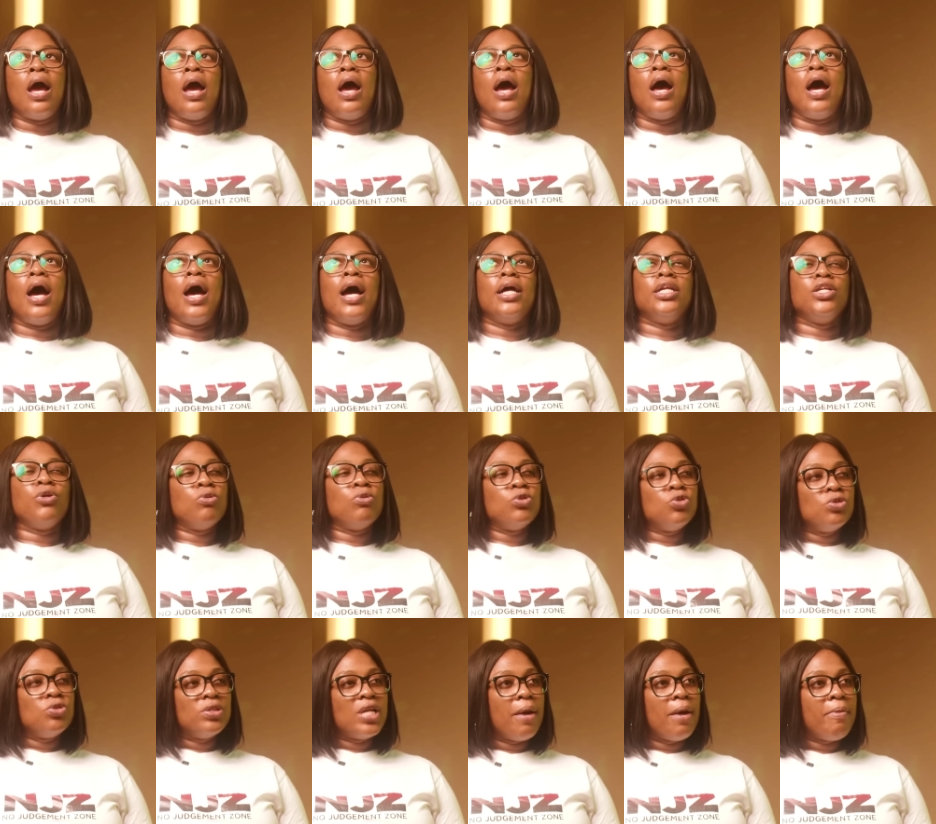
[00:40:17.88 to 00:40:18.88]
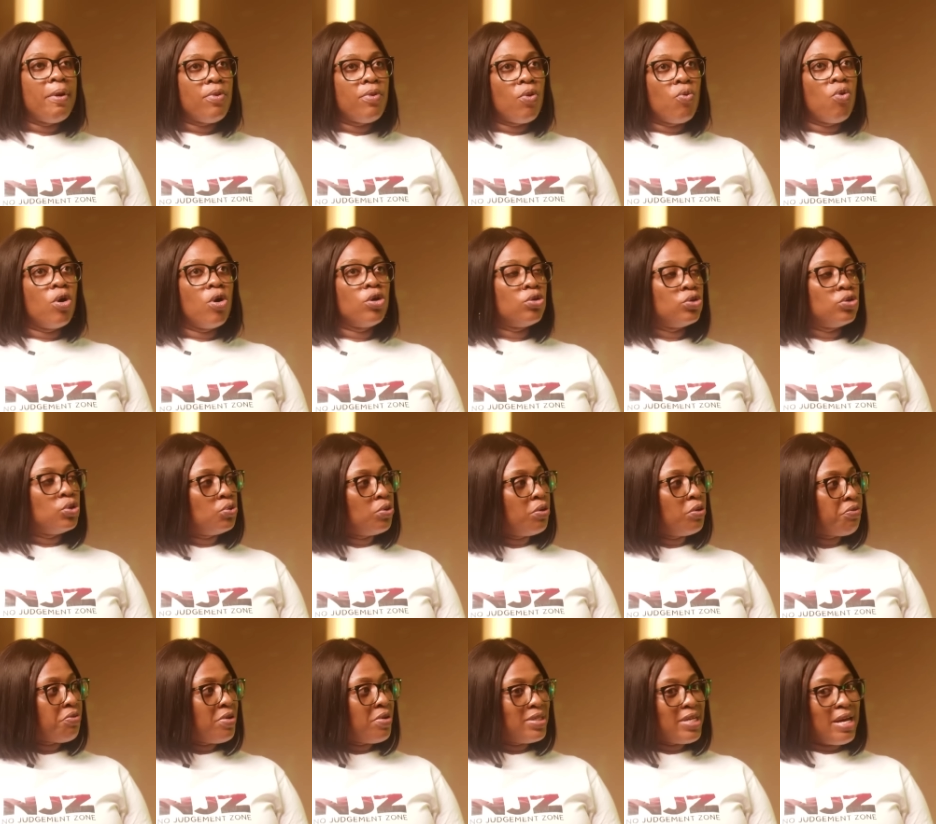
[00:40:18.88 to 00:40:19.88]
And they will do that maybe 1 or 2
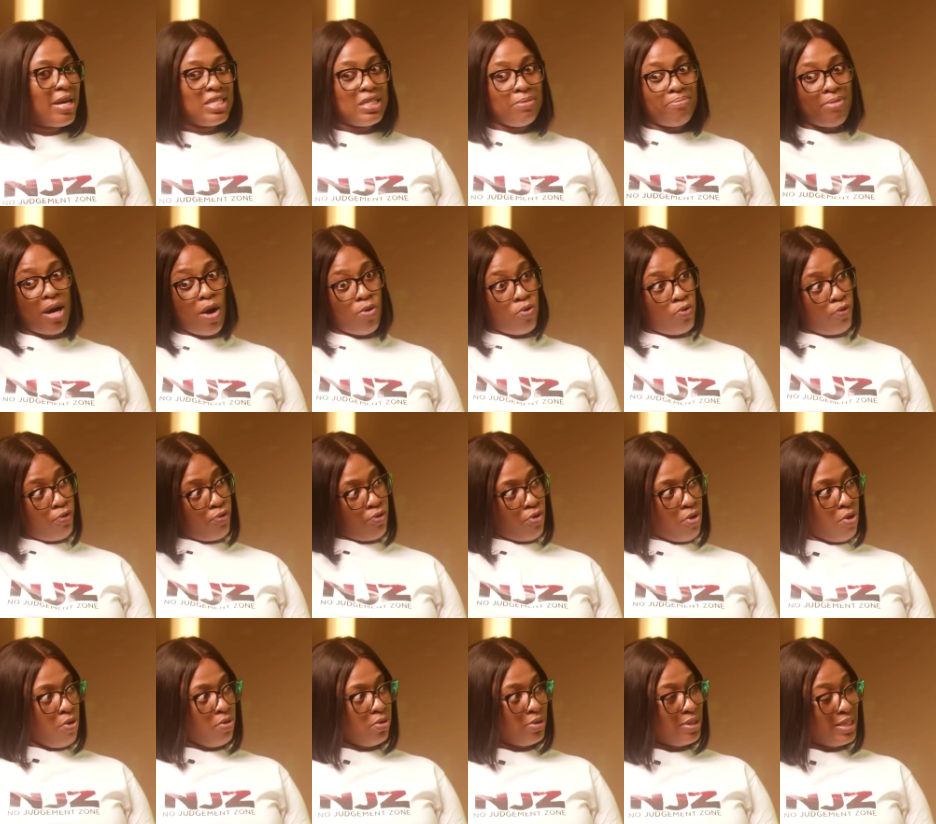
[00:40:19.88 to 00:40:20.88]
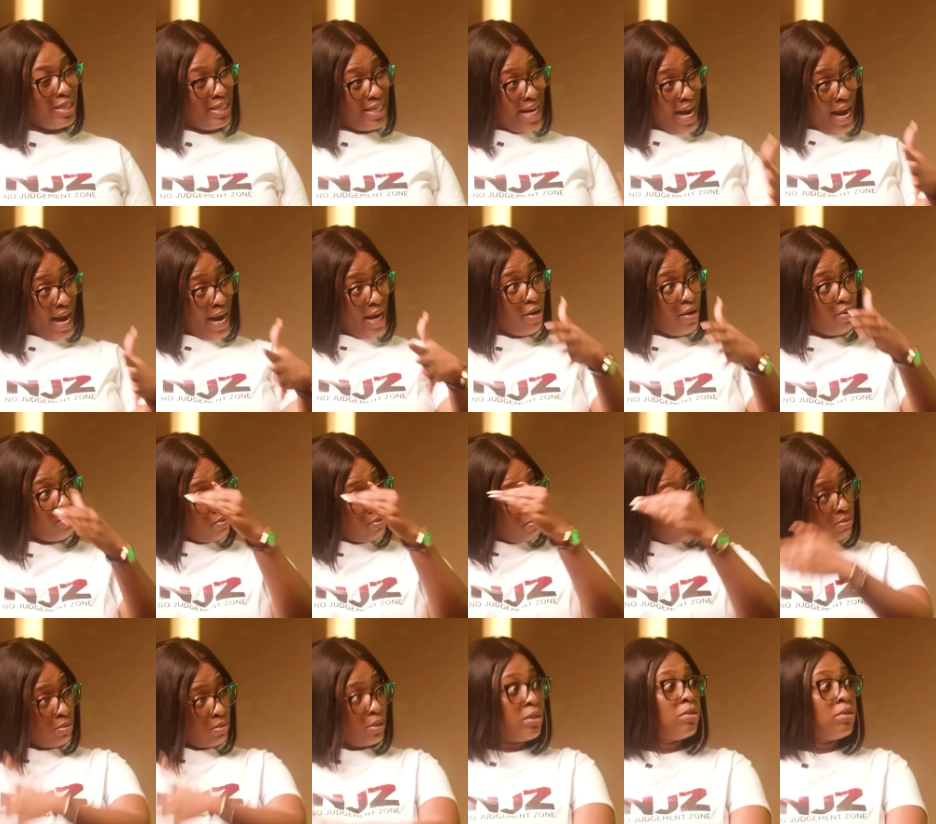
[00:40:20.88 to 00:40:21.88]
or 3 times. The man will fall, die,
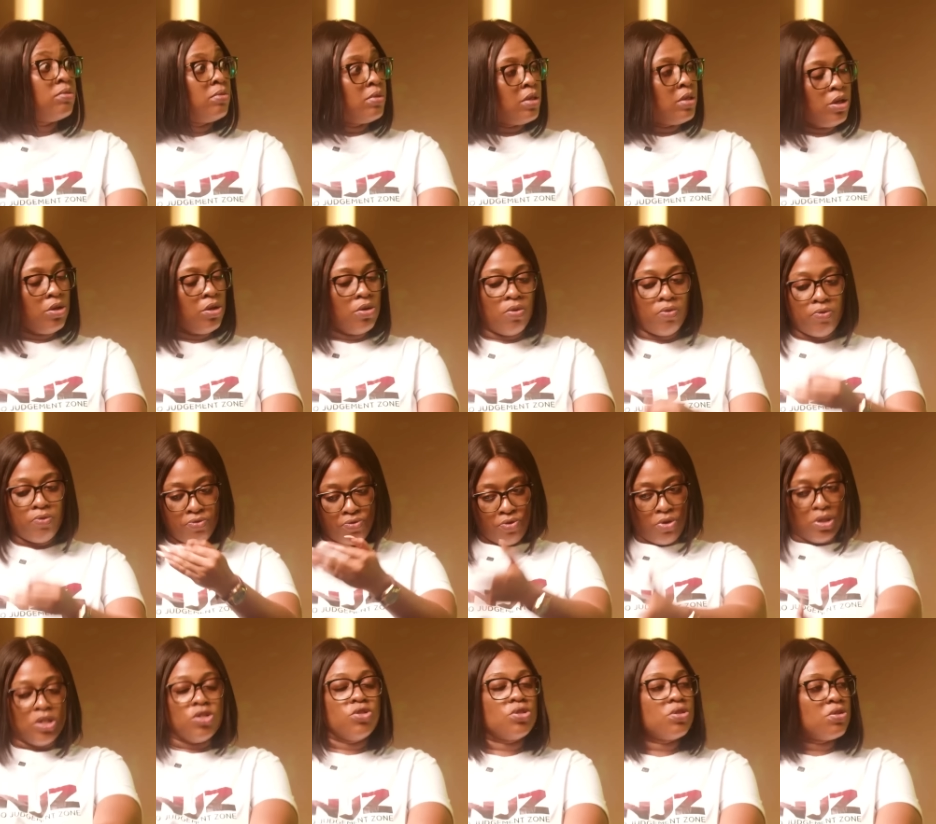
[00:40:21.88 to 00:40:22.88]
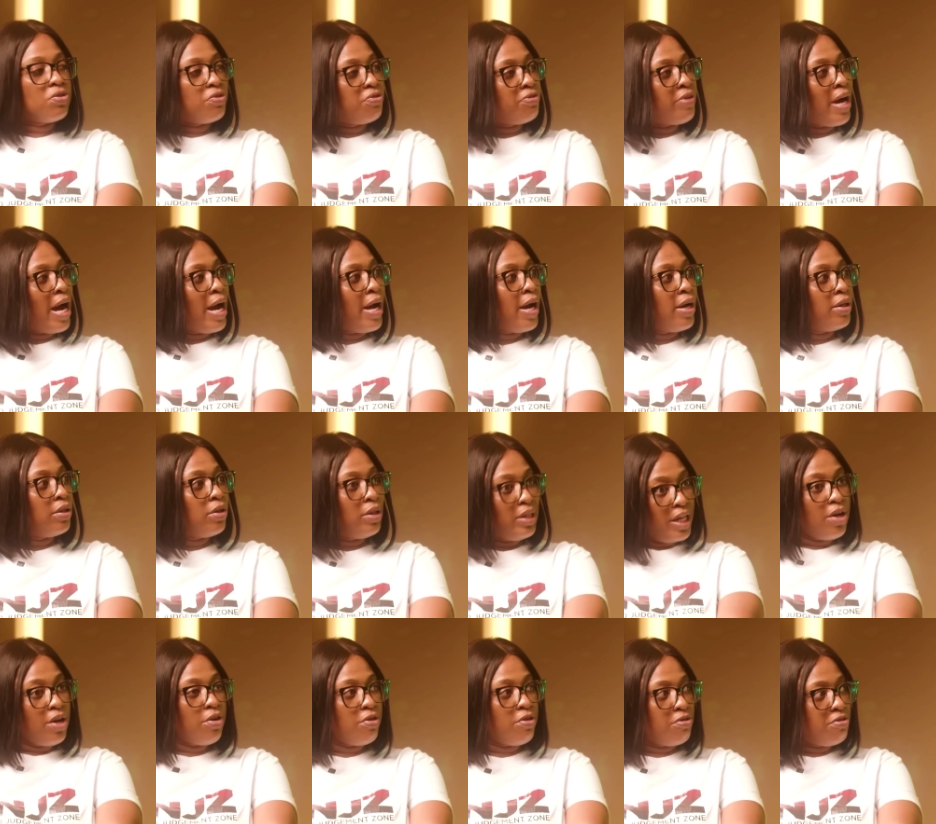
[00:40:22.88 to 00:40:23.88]
fall into the fire, the
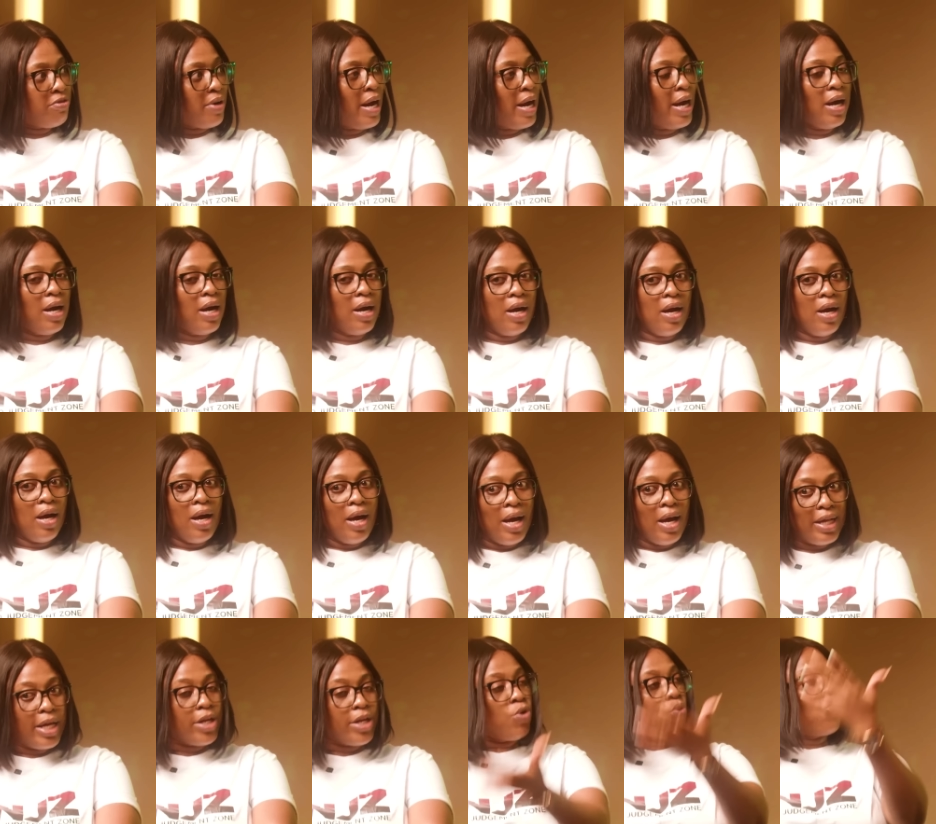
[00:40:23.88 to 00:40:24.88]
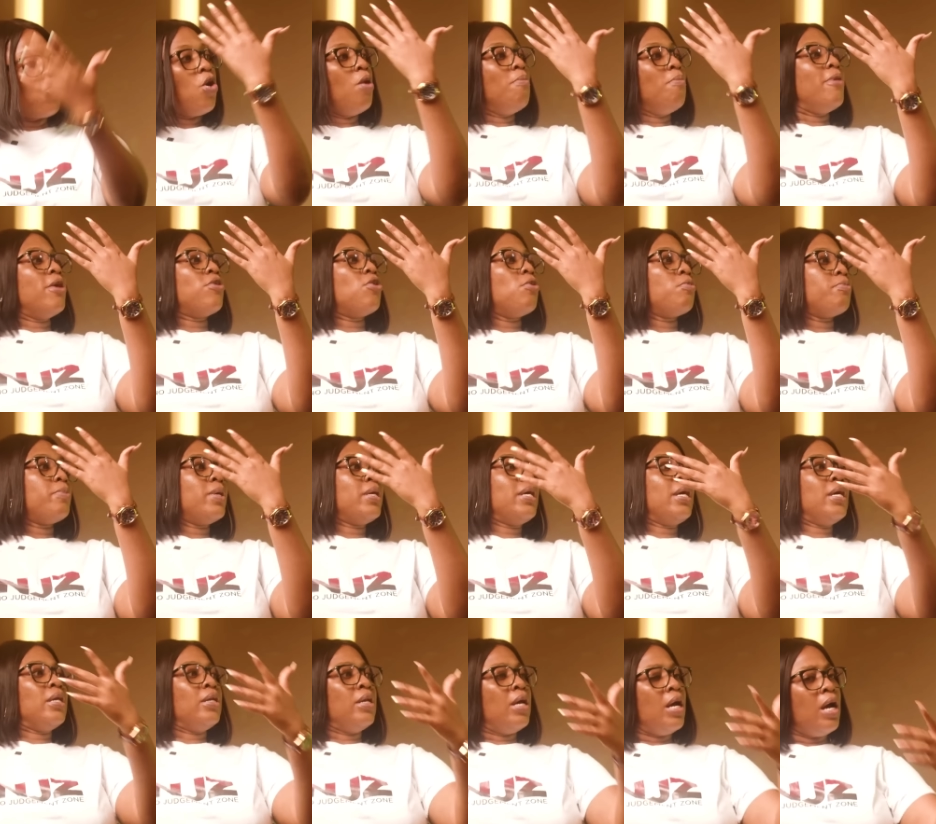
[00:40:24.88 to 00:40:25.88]
lake of fire. Then he'll come back up
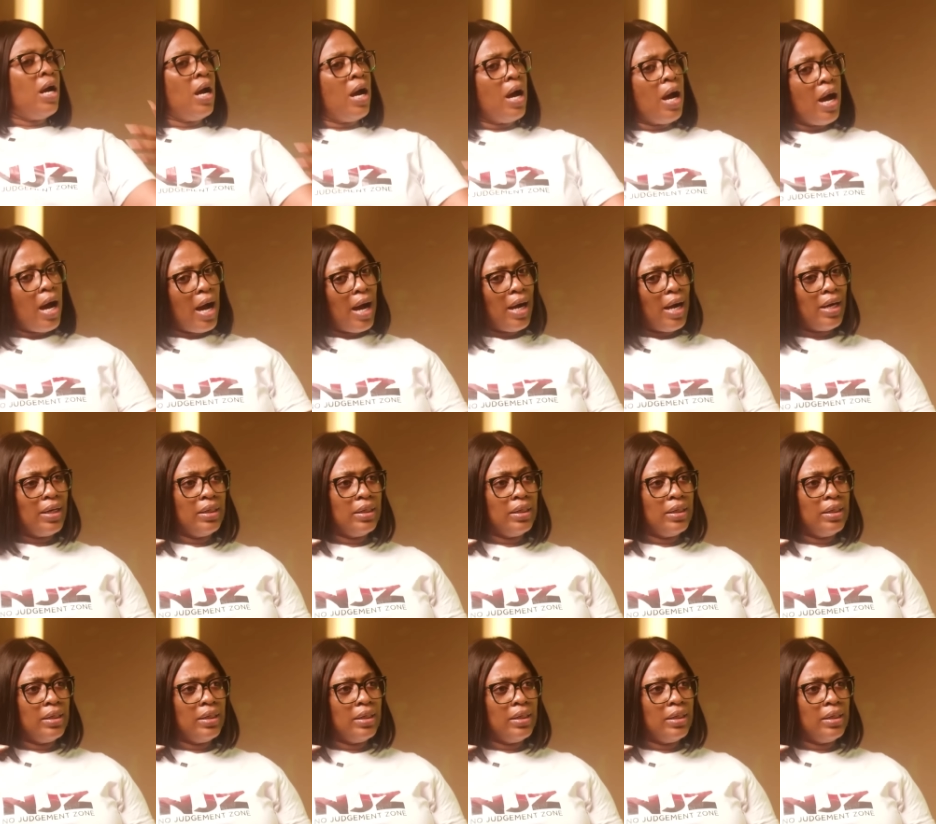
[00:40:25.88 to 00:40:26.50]
again. And